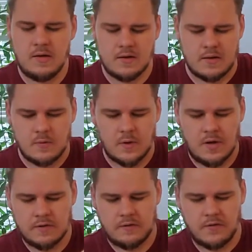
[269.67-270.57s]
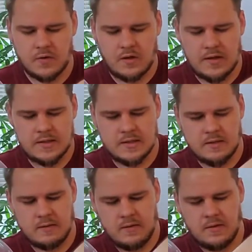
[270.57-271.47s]
then you will have to fertilize
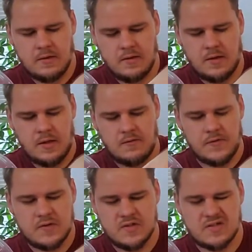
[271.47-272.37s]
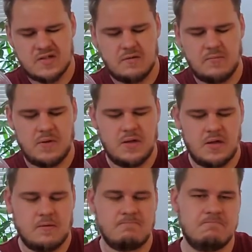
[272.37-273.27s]
it. If it's just going to be a